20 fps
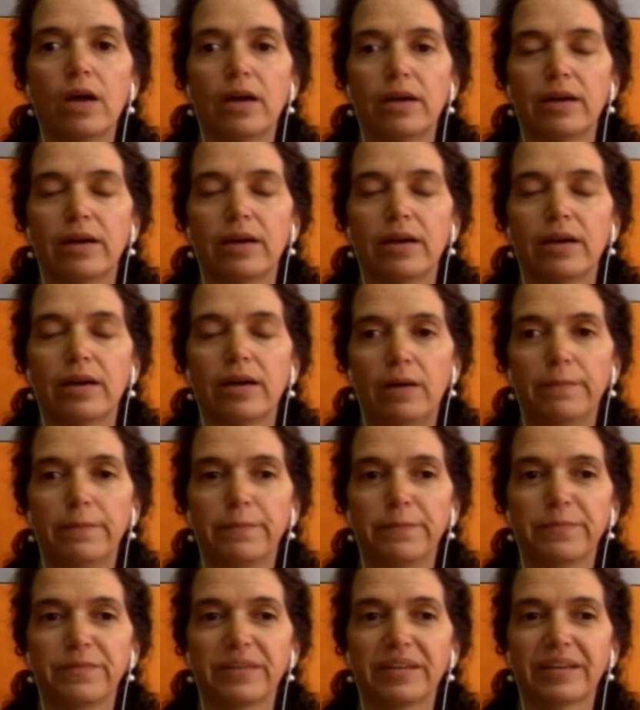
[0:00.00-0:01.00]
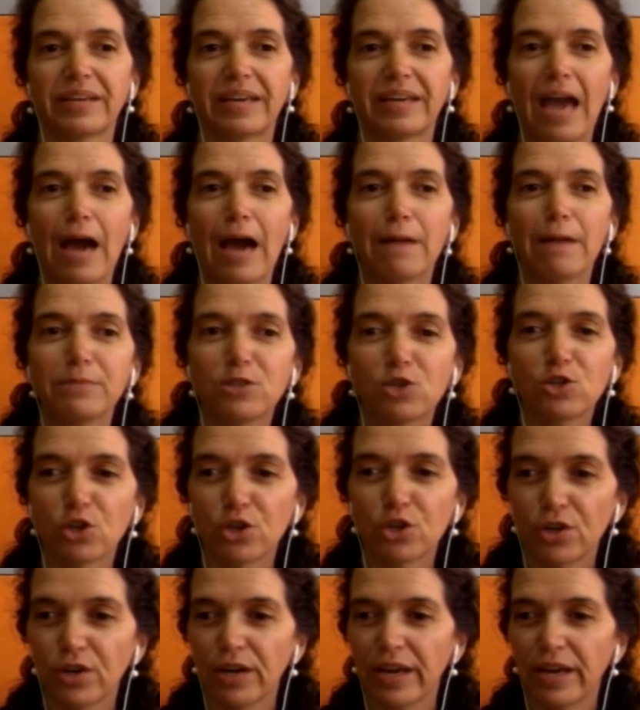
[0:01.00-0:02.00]
um,
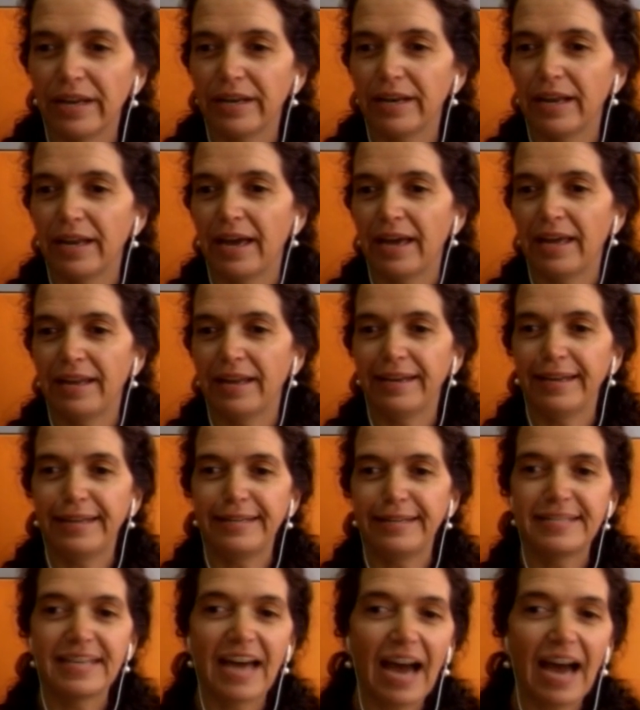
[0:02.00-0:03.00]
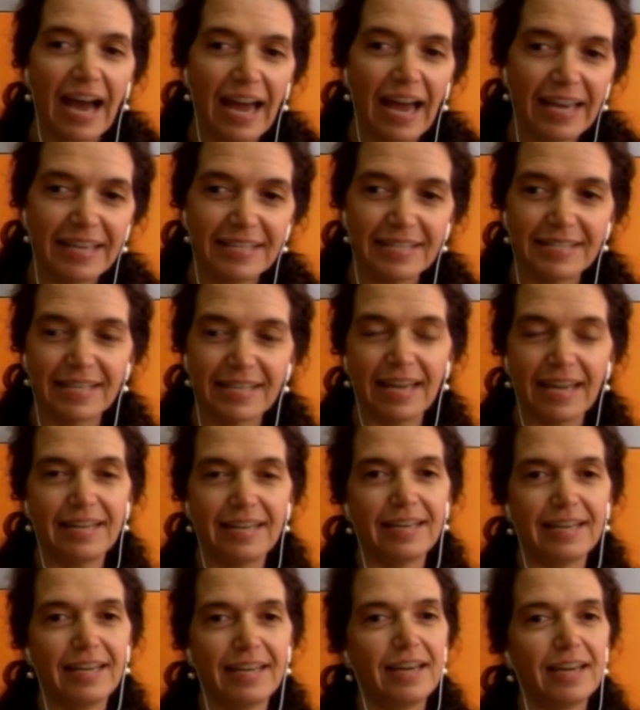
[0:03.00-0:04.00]
capture and, and entice and
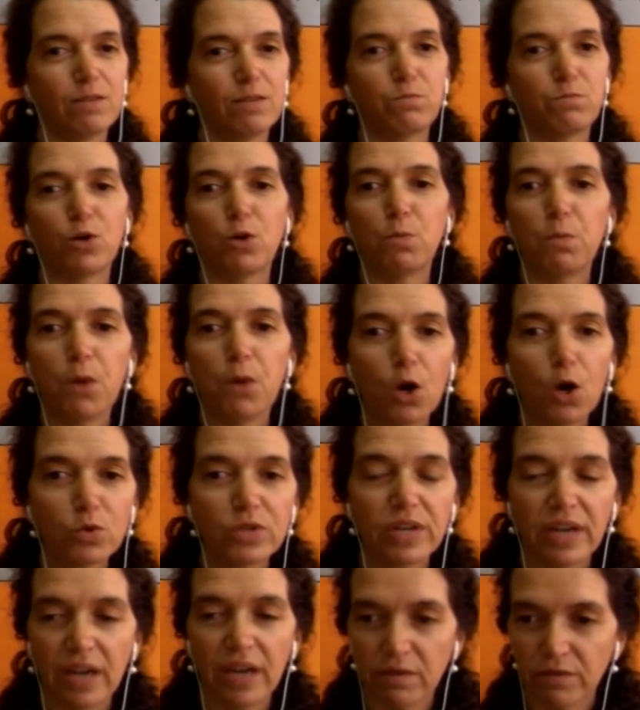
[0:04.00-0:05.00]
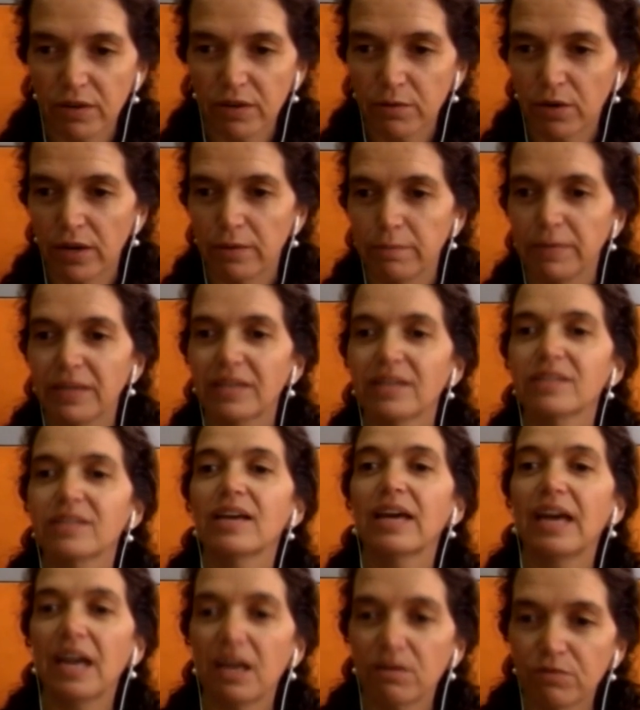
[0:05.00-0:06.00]
promote everyone because
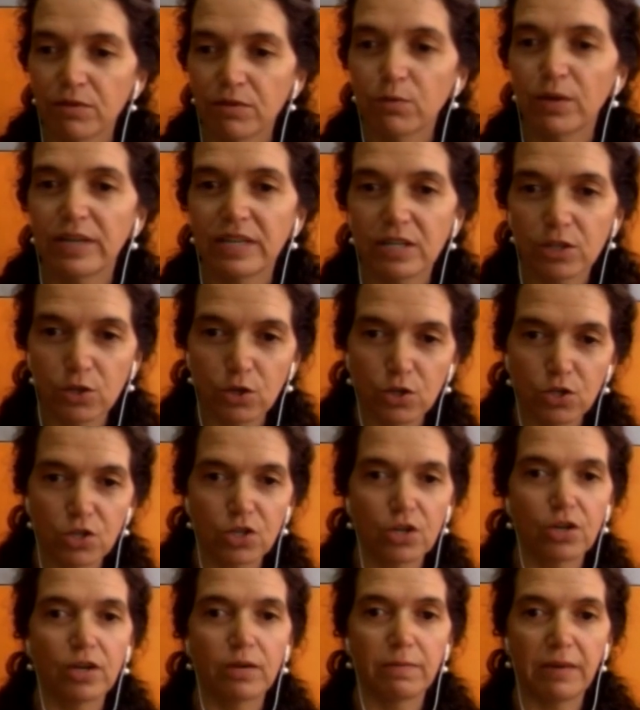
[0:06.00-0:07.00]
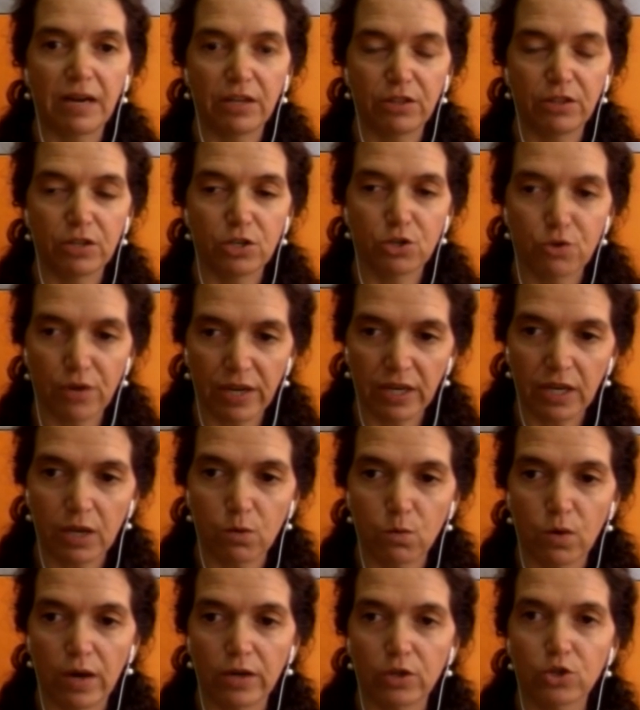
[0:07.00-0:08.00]
everyone is concerned about their drinking
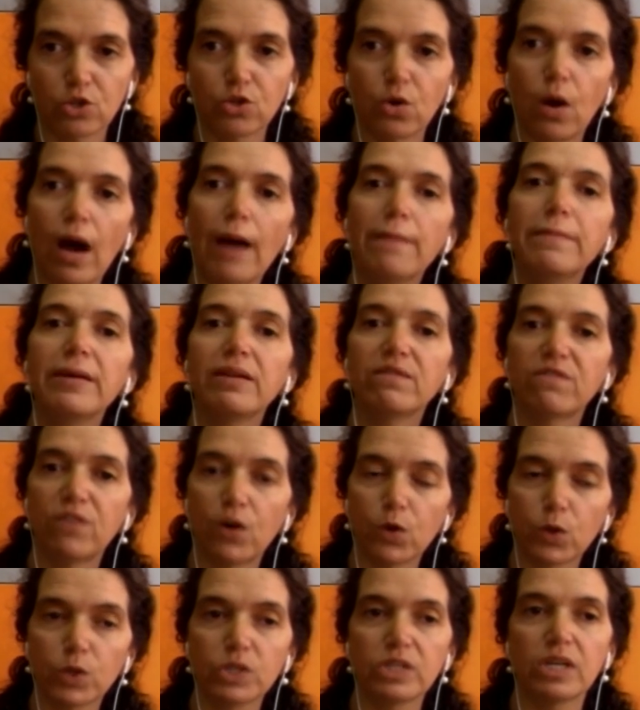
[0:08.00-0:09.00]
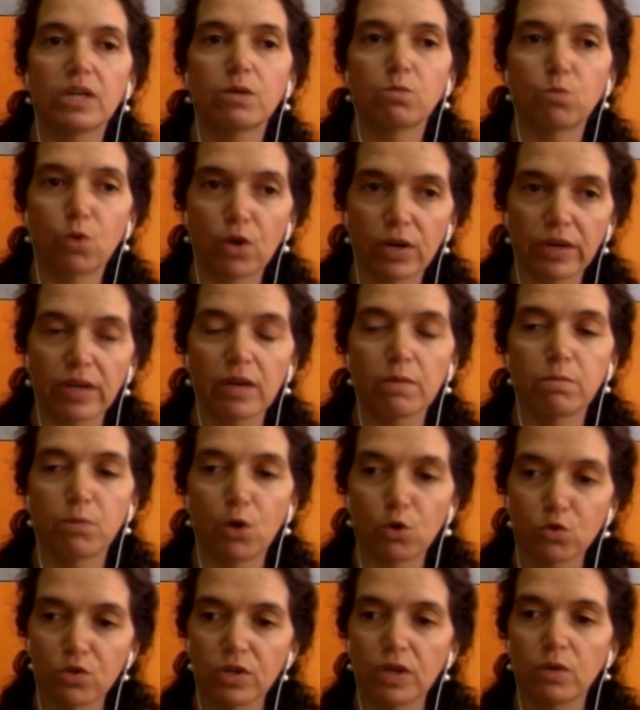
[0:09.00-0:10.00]
water. So I've been focusing, working
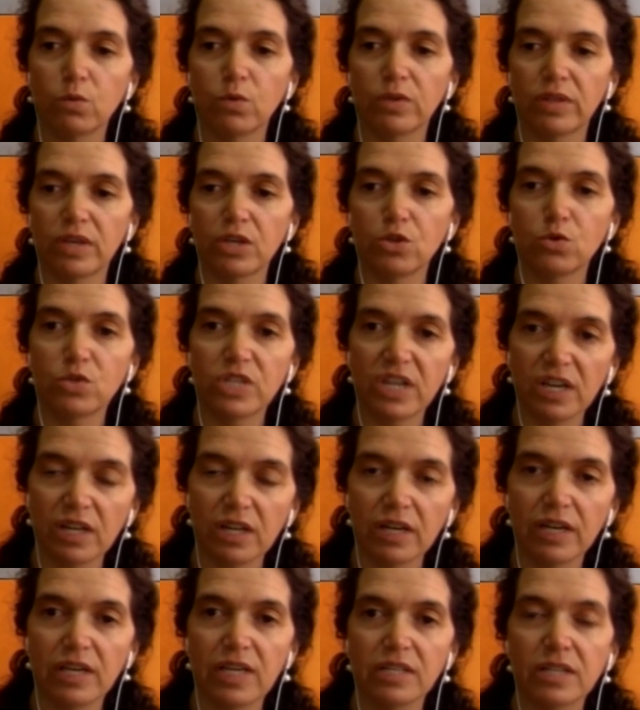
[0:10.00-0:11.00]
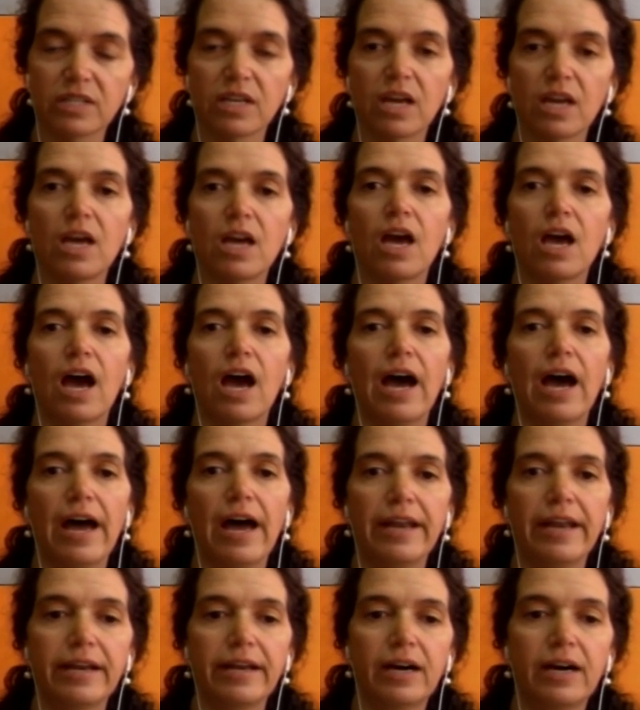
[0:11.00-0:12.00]
mostly with the utilities
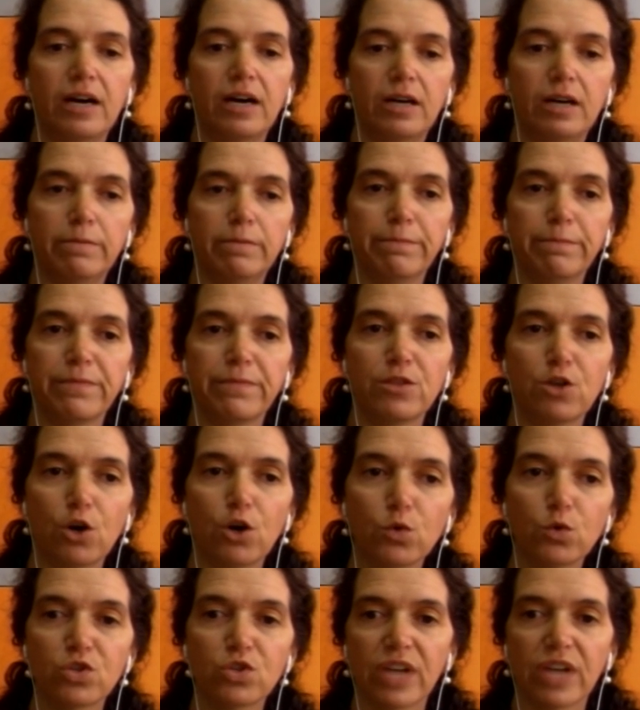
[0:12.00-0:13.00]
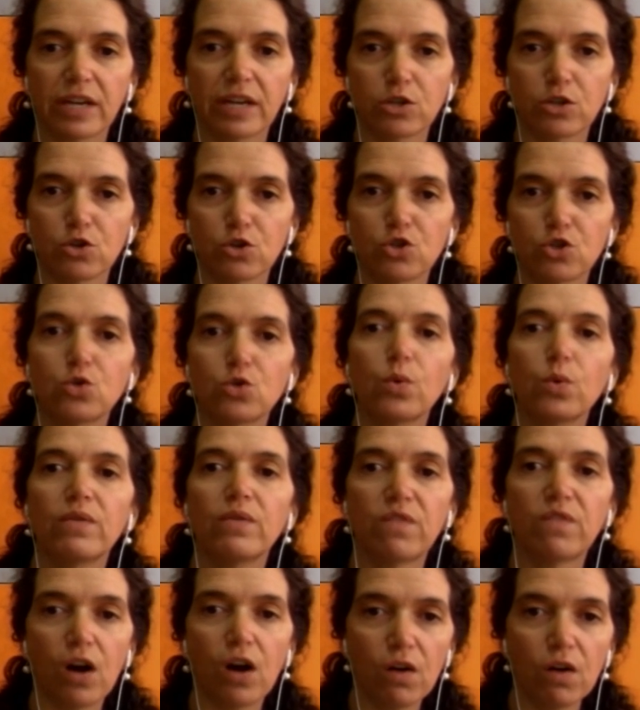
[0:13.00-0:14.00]
and um, those sectors to
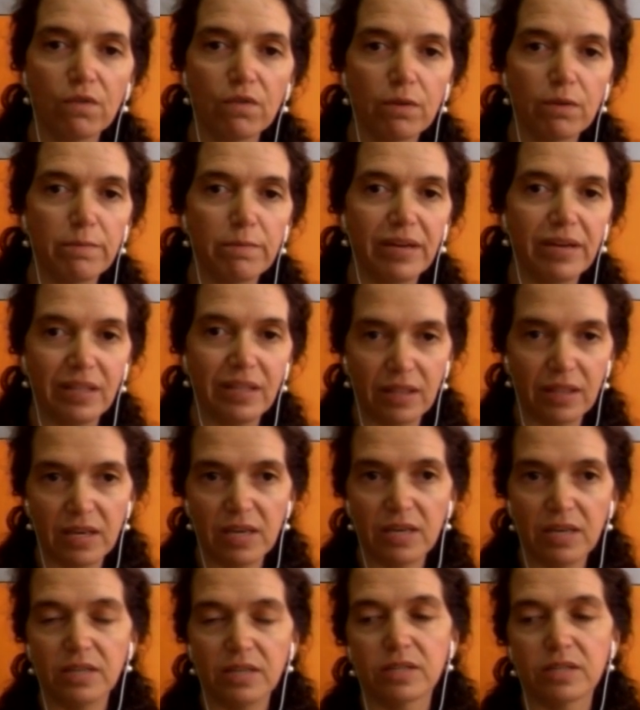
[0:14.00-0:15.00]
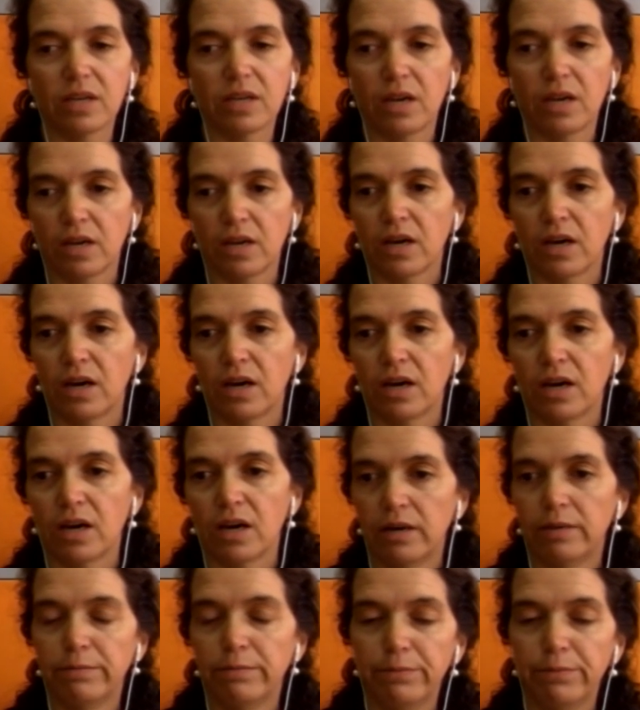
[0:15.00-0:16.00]
involve them in these
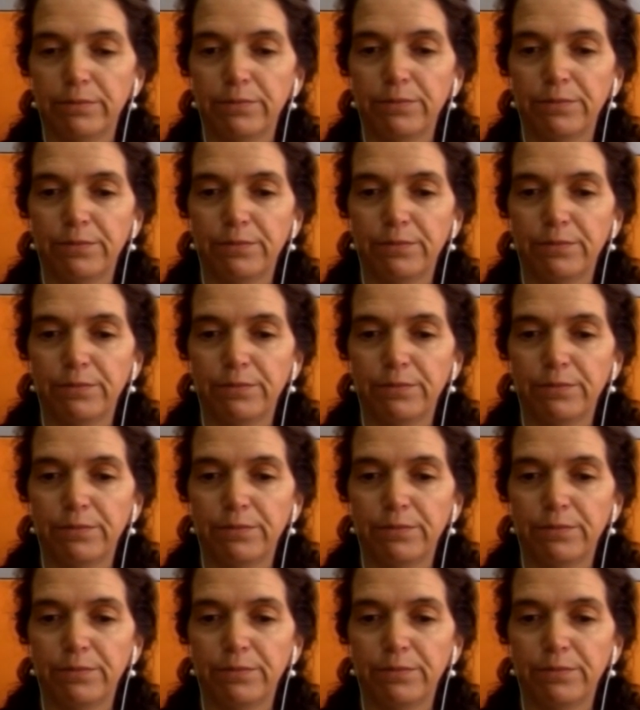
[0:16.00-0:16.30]
um,